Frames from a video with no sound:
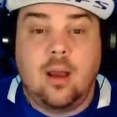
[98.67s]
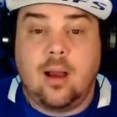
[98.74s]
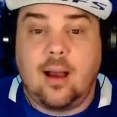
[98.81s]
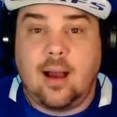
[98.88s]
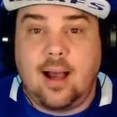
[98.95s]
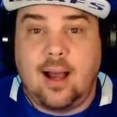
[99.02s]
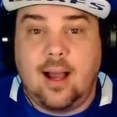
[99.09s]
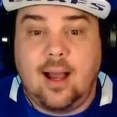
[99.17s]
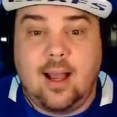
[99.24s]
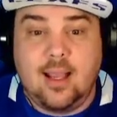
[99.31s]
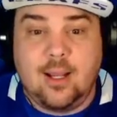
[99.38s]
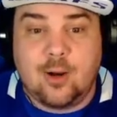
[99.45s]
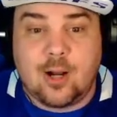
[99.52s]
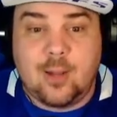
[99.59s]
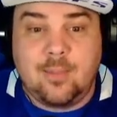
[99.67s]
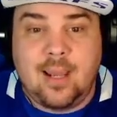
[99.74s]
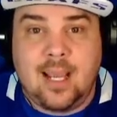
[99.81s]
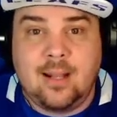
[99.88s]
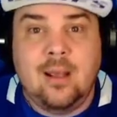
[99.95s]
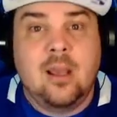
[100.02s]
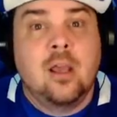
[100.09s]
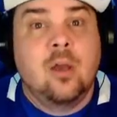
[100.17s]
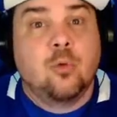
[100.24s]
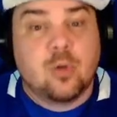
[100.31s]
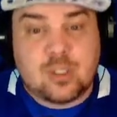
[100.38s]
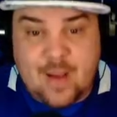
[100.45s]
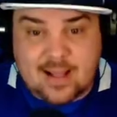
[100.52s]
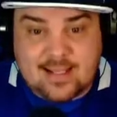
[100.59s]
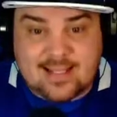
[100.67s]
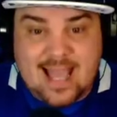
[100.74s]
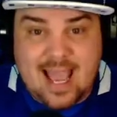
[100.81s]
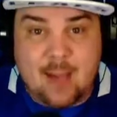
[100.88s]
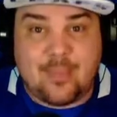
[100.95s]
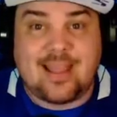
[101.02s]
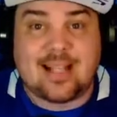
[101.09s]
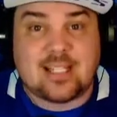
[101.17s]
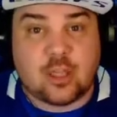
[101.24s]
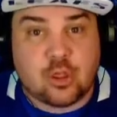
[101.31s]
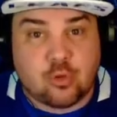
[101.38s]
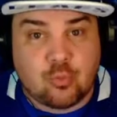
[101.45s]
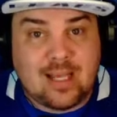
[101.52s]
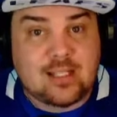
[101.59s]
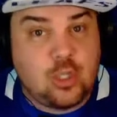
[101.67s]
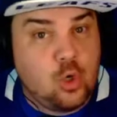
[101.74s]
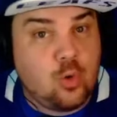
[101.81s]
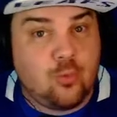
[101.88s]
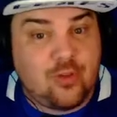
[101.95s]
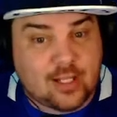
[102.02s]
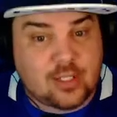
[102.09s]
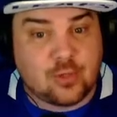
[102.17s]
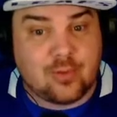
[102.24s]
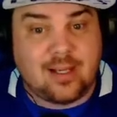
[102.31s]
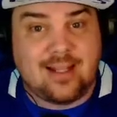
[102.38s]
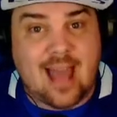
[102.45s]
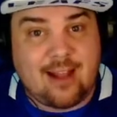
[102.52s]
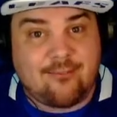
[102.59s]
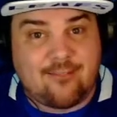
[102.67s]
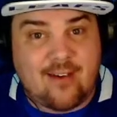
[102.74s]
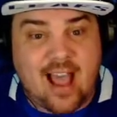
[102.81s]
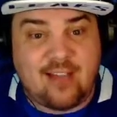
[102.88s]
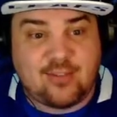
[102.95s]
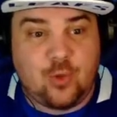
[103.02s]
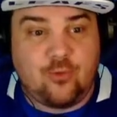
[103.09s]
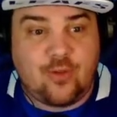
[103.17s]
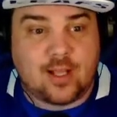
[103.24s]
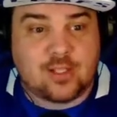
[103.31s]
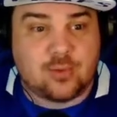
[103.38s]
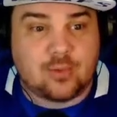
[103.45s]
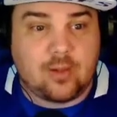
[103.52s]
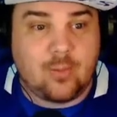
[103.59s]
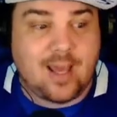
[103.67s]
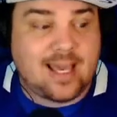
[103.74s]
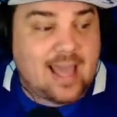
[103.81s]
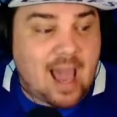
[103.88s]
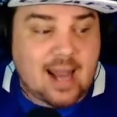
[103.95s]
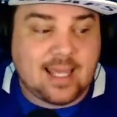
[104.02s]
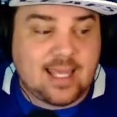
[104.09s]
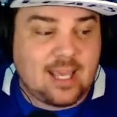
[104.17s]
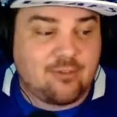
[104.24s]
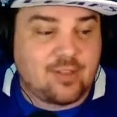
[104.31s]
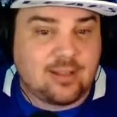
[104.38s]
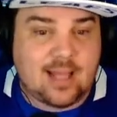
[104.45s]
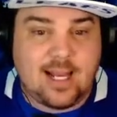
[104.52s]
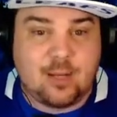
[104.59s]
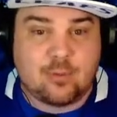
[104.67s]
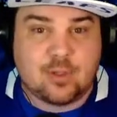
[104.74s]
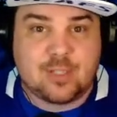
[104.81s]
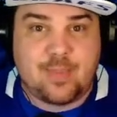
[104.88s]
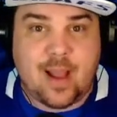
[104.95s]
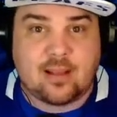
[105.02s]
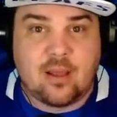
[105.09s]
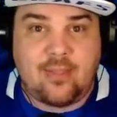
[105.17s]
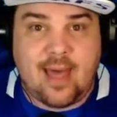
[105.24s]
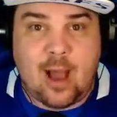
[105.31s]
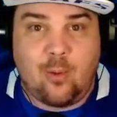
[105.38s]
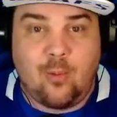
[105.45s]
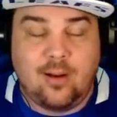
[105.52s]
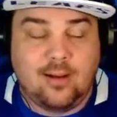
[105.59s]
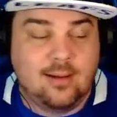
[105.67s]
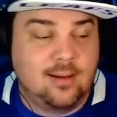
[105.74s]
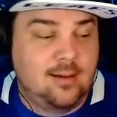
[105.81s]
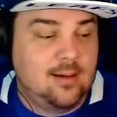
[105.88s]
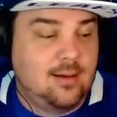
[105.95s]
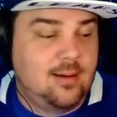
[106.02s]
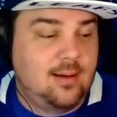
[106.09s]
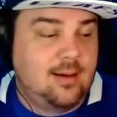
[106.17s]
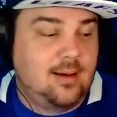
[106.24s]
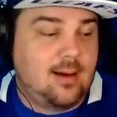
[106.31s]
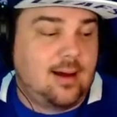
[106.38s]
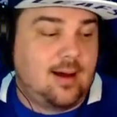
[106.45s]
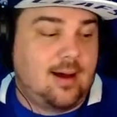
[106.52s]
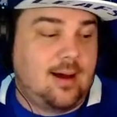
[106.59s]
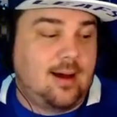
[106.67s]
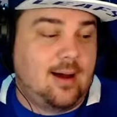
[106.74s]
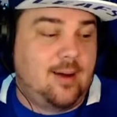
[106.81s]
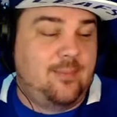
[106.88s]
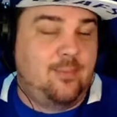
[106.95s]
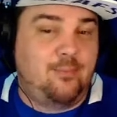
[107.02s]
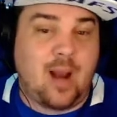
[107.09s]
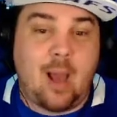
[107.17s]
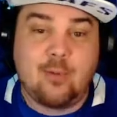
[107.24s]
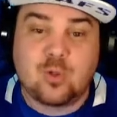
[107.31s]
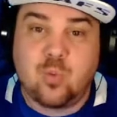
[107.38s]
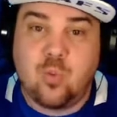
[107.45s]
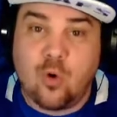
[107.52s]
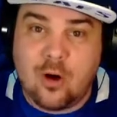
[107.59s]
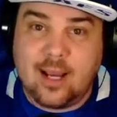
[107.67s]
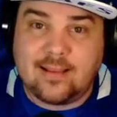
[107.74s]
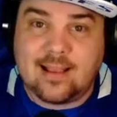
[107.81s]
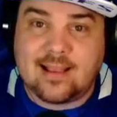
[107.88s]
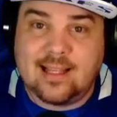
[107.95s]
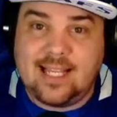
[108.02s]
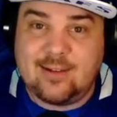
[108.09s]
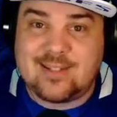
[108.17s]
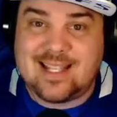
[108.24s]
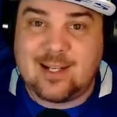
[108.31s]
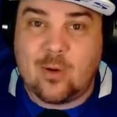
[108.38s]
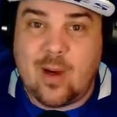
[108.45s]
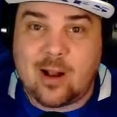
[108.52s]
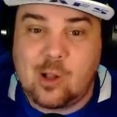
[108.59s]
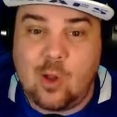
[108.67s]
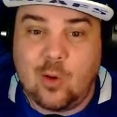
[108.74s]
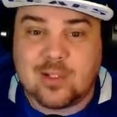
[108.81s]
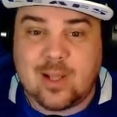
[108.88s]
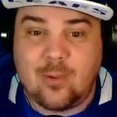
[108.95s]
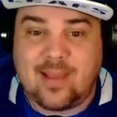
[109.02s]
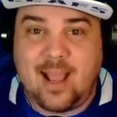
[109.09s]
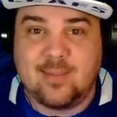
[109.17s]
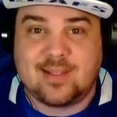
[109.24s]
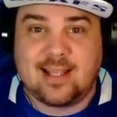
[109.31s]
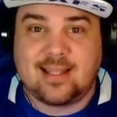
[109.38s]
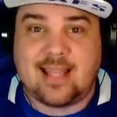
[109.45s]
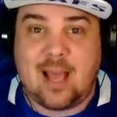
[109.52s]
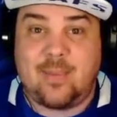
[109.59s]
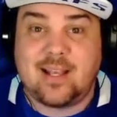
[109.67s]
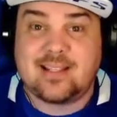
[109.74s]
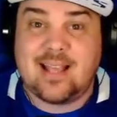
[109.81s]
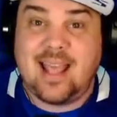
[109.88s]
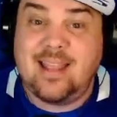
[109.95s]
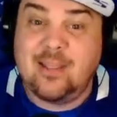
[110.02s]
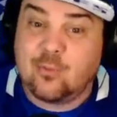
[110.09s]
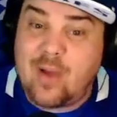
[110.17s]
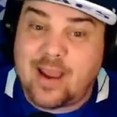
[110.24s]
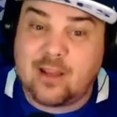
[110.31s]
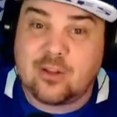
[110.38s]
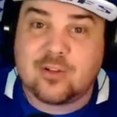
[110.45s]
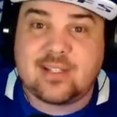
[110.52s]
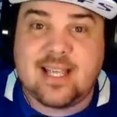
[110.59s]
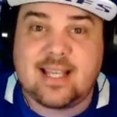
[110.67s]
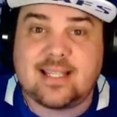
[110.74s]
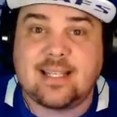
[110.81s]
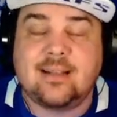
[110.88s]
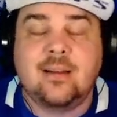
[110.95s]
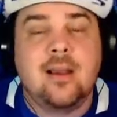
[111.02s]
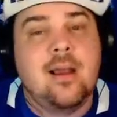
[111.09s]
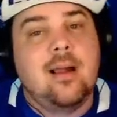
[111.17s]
uh, you know what I mean? Respect to Tampa. That's a three two victory, not a five two victory. We got to give the Lightning respect on that one. Um, but I was worried that the Leafs didn't know how to close out games like that, because in the regular season,